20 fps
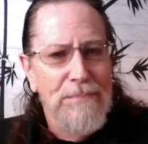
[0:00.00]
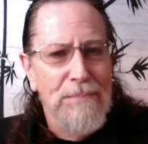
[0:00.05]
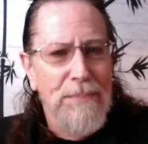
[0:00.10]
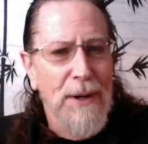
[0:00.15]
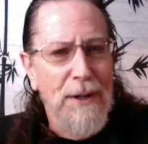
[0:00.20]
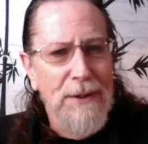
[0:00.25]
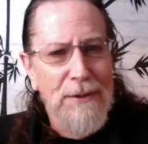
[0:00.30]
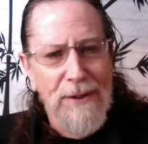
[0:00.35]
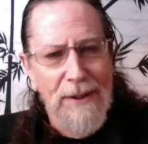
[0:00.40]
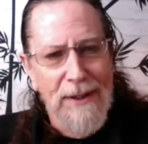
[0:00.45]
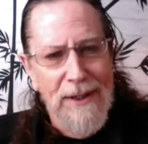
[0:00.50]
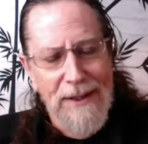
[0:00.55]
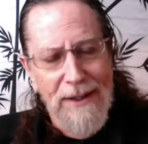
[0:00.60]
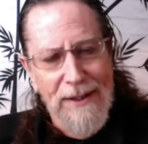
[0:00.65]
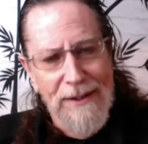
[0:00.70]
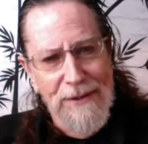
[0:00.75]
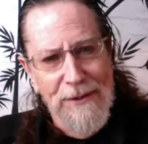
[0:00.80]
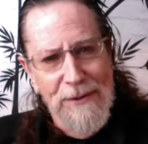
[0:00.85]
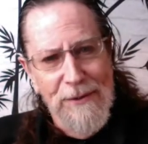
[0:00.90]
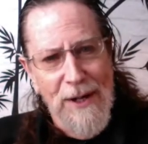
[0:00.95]
partially
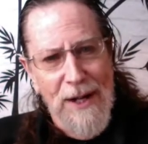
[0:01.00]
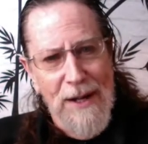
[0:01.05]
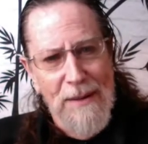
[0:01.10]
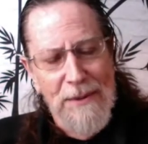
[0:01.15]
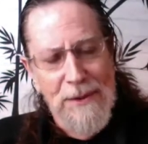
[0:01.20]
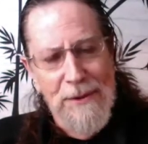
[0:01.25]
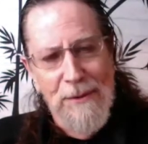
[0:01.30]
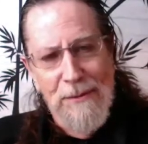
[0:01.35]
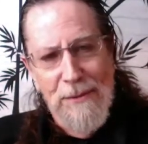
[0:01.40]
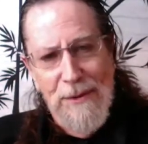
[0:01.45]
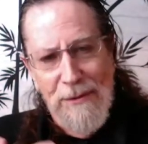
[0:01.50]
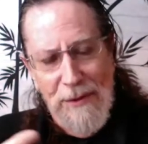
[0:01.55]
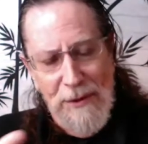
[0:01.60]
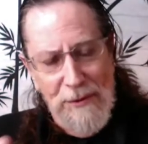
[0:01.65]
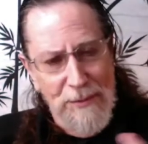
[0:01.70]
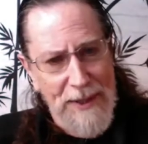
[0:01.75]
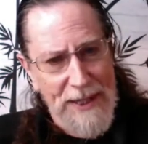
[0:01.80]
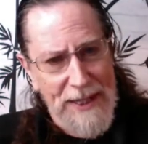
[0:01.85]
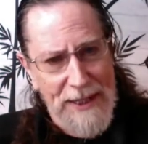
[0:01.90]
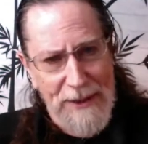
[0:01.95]
decent job in terms of
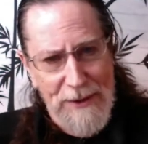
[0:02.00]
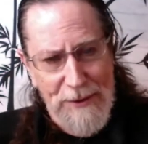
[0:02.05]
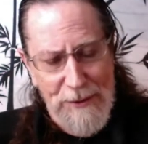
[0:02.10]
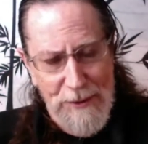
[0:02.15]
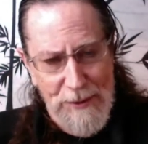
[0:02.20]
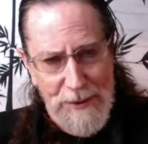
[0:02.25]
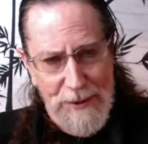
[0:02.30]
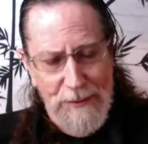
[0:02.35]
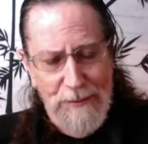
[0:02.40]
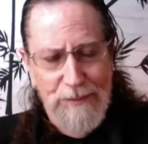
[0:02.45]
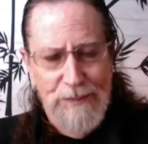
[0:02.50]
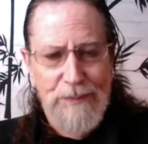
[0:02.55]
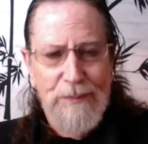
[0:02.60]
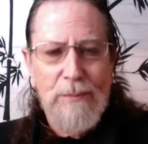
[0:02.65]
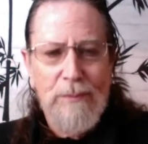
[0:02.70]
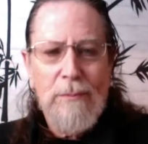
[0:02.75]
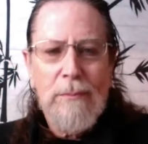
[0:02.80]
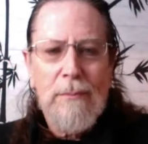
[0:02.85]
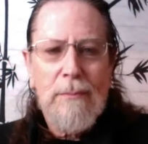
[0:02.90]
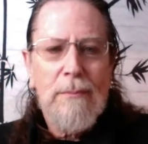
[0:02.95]
explaining it to you.
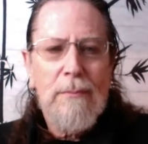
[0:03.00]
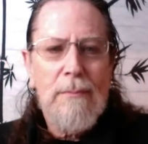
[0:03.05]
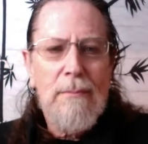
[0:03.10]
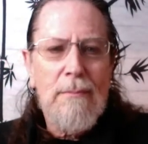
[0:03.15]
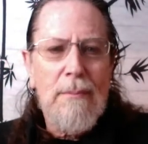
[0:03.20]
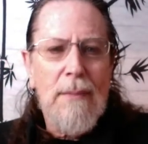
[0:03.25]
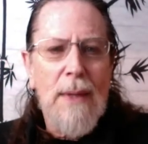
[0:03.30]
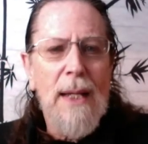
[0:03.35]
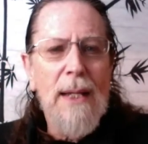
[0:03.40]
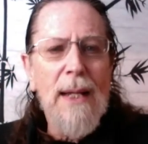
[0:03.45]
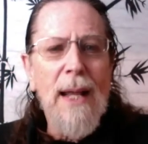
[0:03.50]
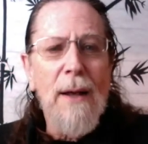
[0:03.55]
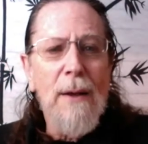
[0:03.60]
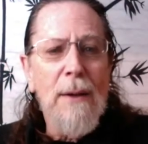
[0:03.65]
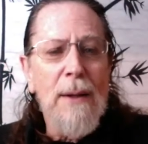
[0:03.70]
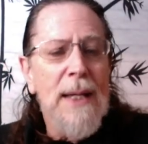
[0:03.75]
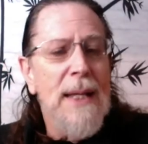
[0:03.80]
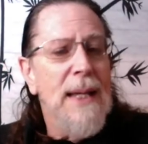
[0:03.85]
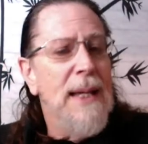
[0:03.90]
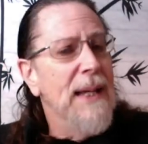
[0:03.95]

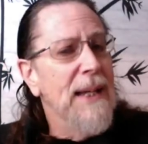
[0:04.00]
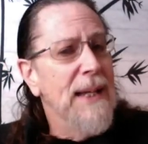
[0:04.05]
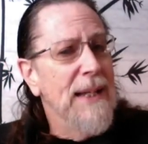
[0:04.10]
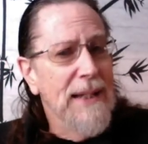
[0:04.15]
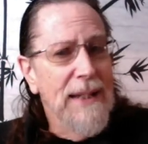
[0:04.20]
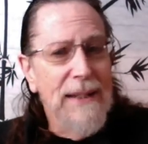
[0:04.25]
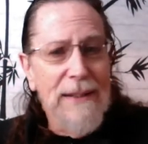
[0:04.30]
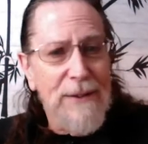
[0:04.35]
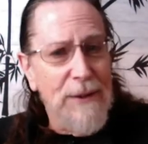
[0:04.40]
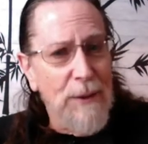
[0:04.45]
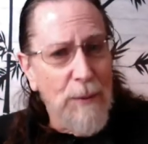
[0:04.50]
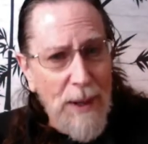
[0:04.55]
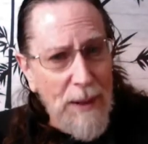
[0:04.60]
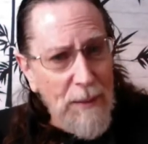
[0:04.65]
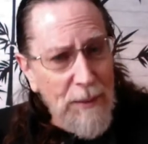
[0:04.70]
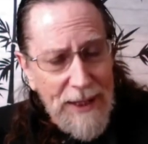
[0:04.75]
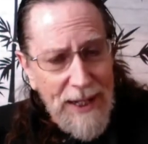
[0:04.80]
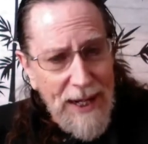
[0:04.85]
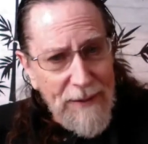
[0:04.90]
Now, this is the way we're going to